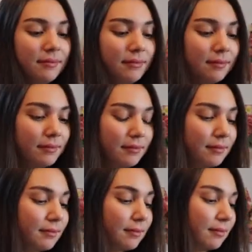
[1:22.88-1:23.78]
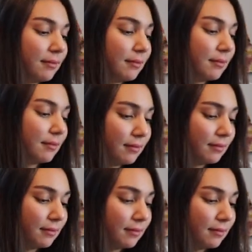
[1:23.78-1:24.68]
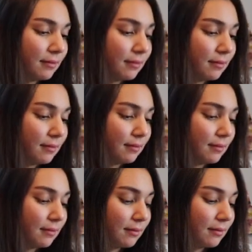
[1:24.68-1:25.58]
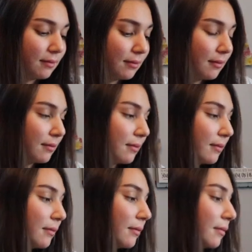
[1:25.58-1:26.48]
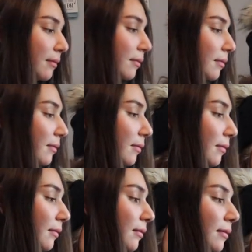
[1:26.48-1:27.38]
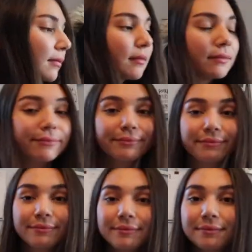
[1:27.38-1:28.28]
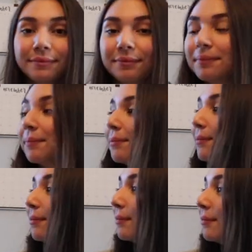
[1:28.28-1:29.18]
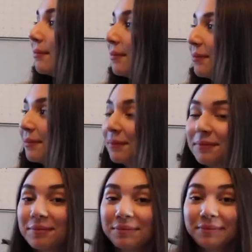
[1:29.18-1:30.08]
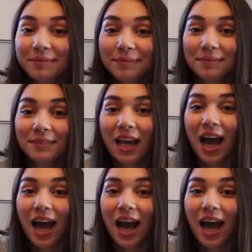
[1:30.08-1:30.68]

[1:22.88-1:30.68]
The person shown says nothing.